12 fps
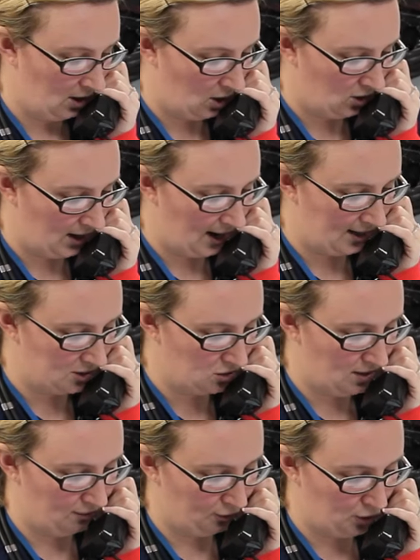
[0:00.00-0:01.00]
Okay, I can do
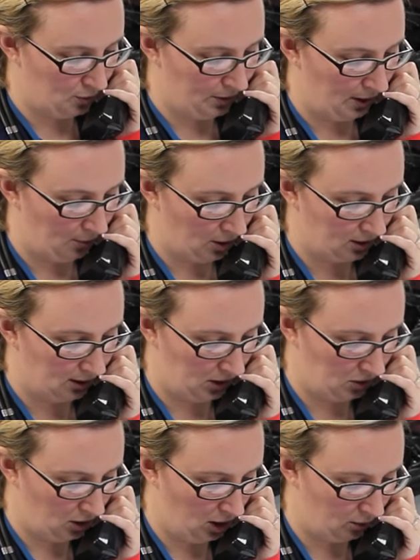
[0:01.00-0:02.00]
that for you, but I'm on
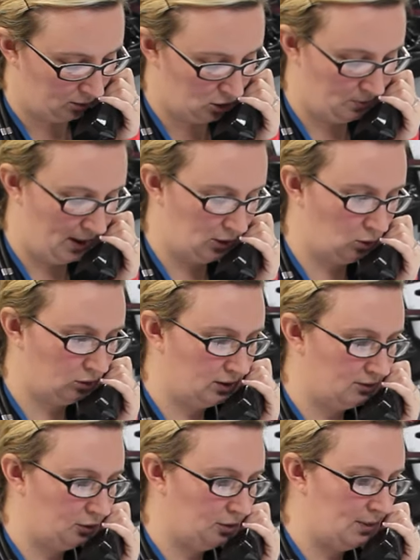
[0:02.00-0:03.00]
another call. Would you mind
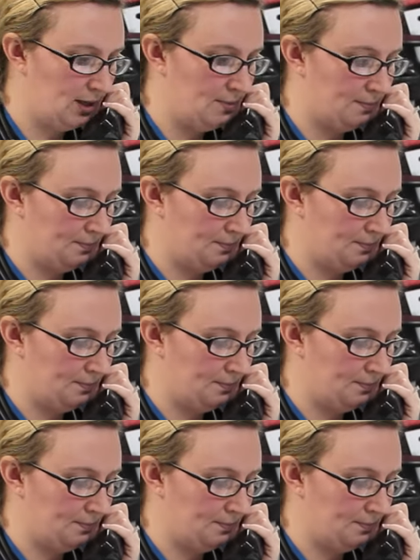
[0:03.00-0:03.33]
holding for a minute?